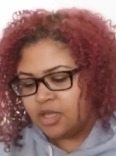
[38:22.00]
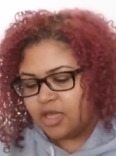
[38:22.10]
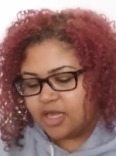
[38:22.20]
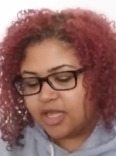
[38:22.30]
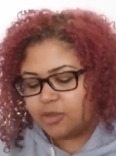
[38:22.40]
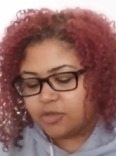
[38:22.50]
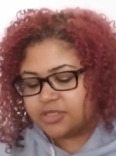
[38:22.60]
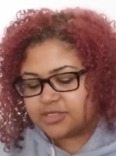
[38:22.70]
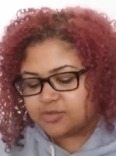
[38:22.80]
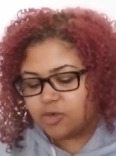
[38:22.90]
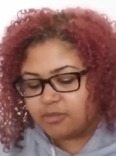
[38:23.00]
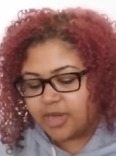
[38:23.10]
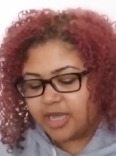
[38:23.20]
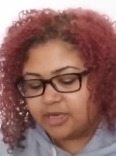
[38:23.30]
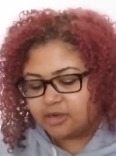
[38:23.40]
And again, where this is more
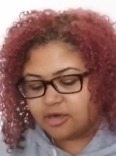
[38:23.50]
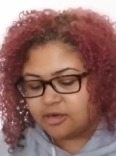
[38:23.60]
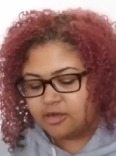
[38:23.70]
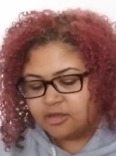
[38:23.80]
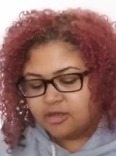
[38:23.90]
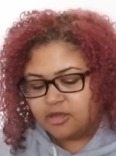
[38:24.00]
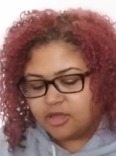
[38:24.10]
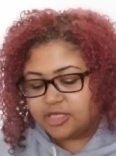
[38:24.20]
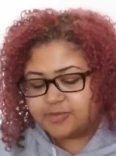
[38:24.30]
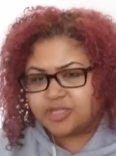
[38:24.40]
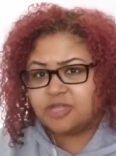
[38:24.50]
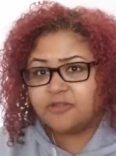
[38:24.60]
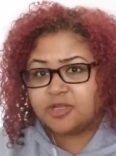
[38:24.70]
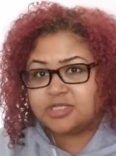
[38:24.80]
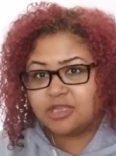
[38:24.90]
minor, especially for
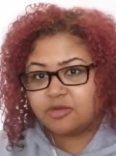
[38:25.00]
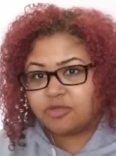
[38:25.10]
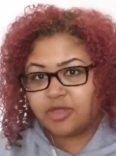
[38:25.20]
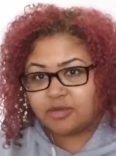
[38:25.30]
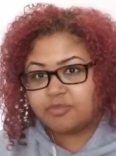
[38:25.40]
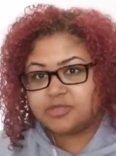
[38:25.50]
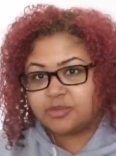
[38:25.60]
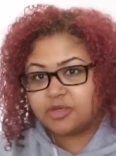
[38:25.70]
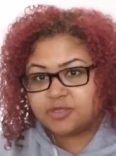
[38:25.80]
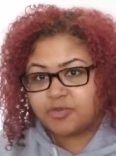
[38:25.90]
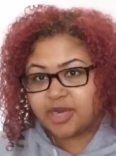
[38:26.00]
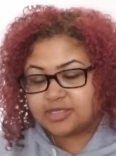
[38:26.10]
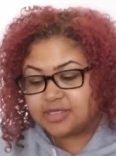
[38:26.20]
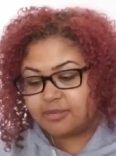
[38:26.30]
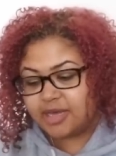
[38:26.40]
those dealing with like someone who's
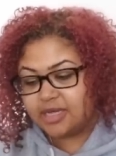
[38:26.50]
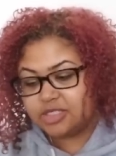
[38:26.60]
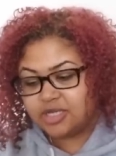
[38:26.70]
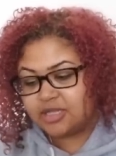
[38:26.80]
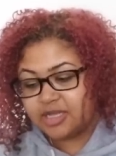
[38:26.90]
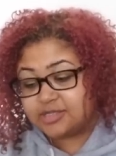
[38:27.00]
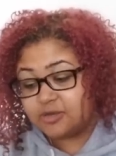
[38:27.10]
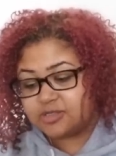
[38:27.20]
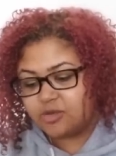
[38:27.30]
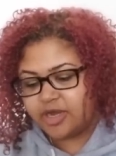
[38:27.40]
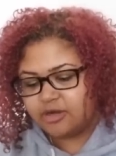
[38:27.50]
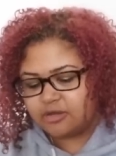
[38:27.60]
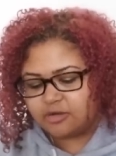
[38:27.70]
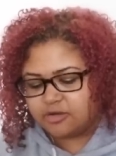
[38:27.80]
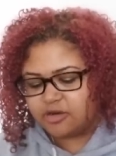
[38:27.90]
practicing magic, that's also why you're a
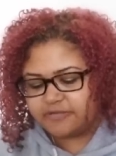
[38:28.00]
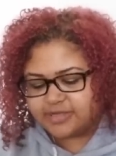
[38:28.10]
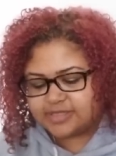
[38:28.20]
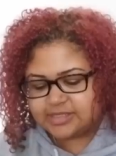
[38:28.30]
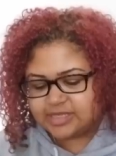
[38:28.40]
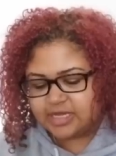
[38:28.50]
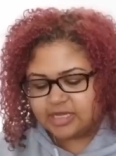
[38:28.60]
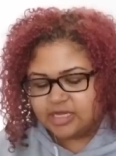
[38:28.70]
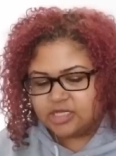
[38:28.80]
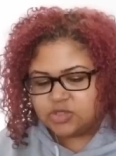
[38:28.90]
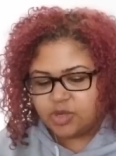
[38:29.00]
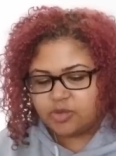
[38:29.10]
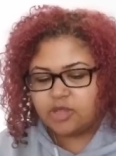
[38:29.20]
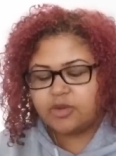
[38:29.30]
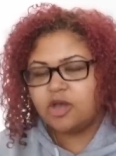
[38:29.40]
little nervous. It's like, do I
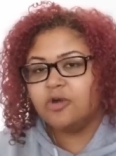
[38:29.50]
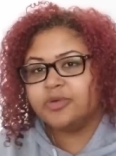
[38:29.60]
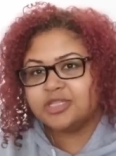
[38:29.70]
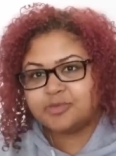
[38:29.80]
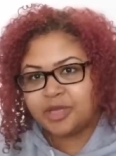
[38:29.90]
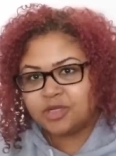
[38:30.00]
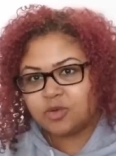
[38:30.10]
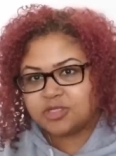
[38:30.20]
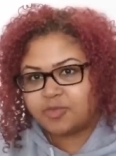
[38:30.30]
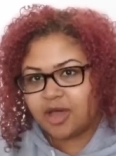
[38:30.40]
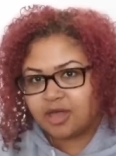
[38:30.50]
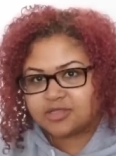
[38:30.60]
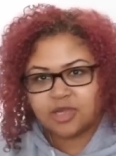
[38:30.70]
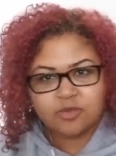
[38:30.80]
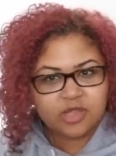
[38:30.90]
really want to open this Pandora's box?
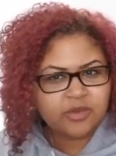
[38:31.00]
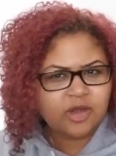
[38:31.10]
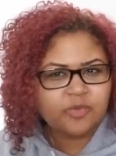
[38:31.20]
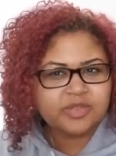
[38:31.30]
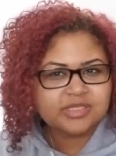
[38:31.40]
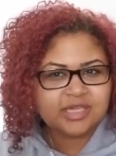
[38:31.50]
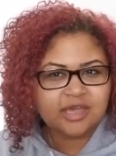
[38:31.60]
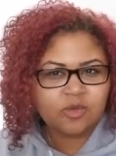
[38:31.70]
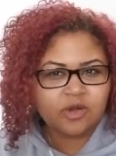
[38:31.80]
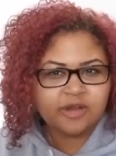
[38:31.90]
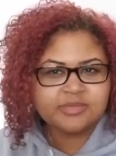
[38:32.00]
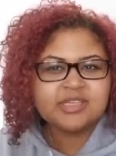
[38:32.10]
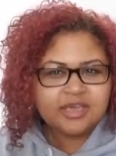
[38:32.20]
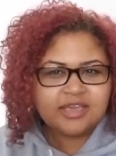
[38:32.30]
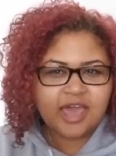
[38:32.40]
Do I really want to open this can of worms?
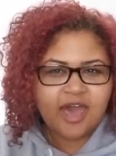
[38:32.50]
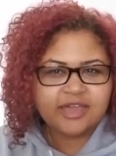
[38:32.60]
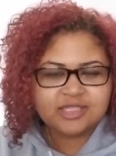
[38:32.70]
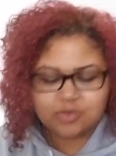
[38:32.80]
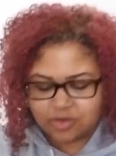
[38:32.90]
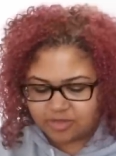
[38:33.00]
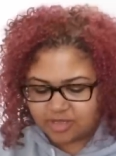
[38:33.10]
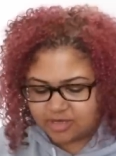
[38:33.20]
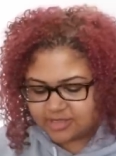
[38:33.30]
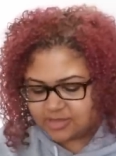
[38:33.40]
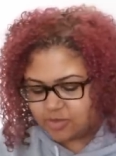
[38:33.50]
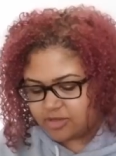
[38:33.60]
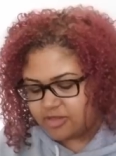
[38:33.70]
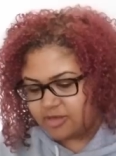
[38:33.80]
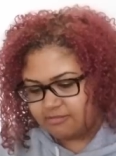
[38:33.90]
Yeah, it's worth it. It's
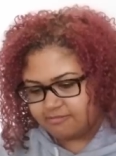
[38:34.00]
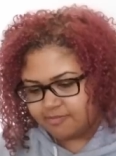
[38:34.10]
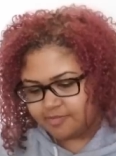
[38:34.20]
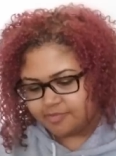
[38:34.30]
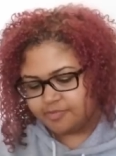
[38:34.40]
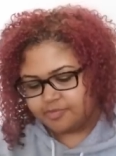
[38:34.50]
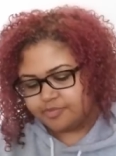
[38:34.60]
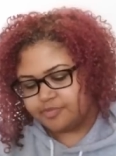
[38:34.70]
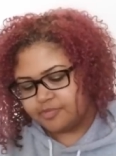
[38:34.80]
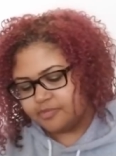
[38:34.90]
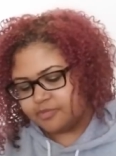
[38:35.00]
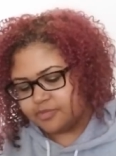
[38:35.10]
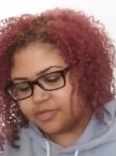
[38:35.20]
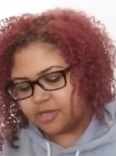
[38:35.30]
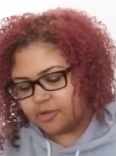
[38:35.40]
worth it.
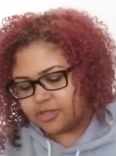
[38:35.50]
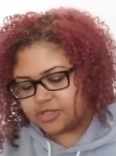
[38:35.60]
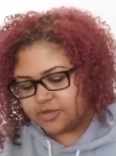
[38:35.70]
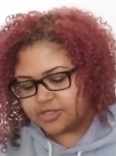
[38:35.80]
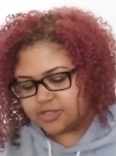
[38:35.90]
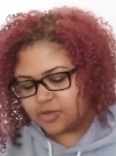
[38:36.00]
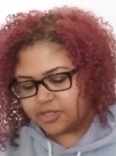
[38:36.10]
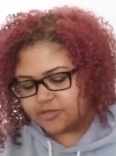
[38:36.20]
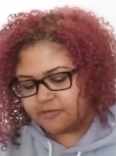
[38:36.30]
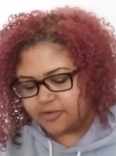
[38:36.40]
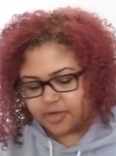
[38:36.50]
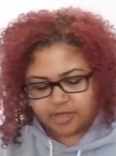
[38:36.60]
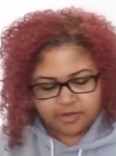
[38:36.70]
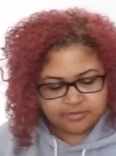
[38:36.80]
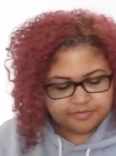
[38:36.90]
Tell me more the Three of Swords for
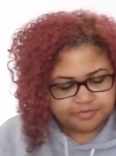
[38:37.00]
Virgo.